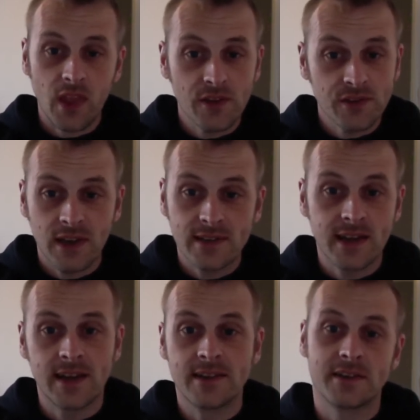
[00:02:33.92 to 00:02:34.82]
So let's
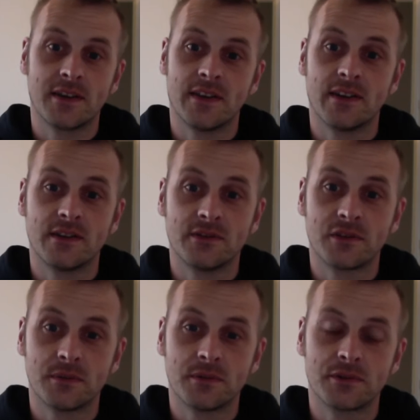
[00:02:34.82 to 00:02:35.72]
get into
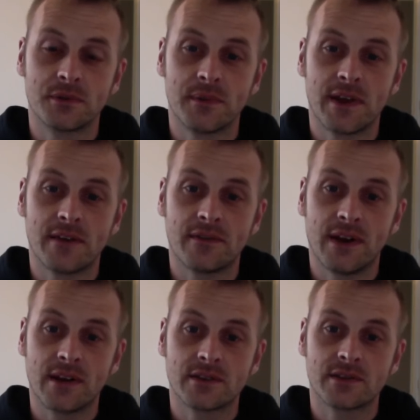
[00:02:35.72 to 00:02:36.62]
some of that
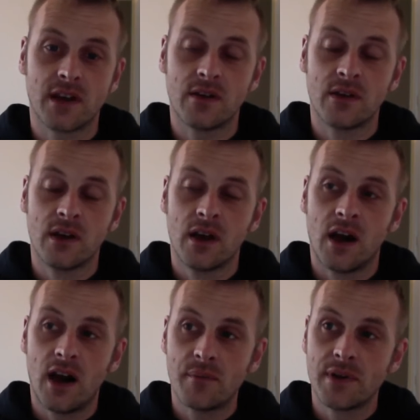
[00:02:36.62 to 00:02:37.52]
fact. So
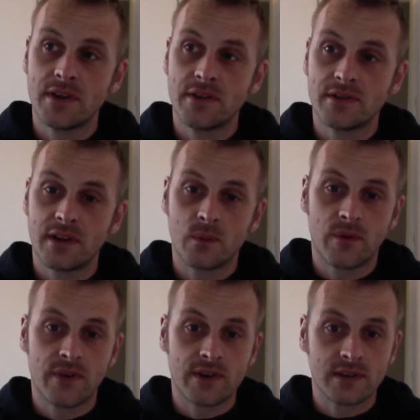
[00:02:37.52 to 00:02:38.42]
I've been using it with
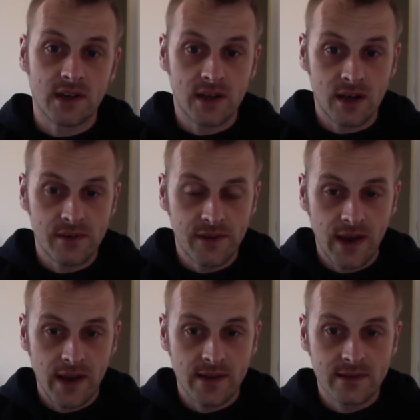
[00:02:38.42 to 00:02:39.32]
things like
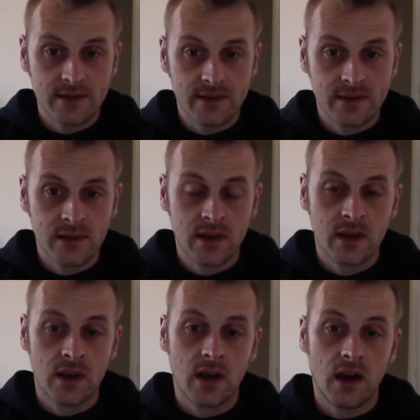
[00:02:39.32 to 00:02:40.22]
LifeX,
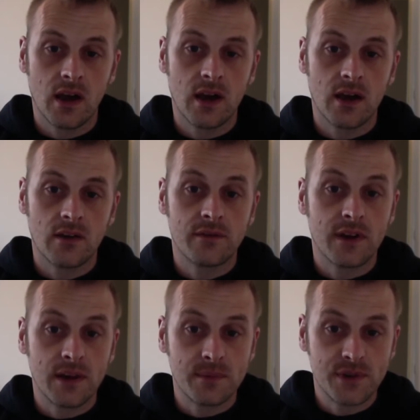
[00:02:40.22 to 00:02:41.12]

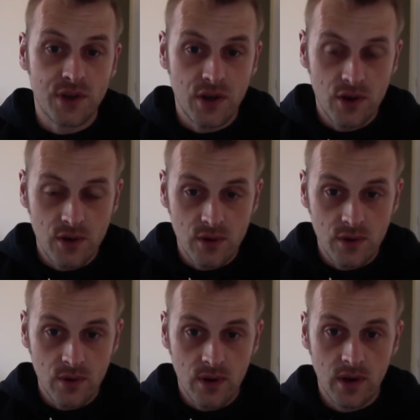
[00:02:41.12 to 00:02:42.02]
Philips
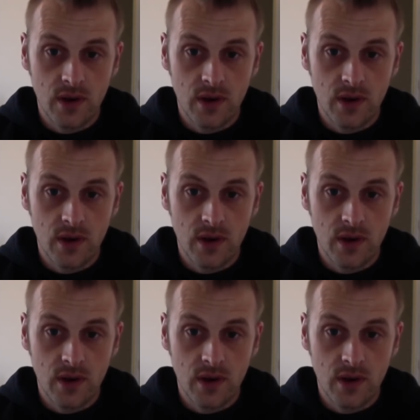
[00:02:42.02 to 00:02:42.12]
Hue.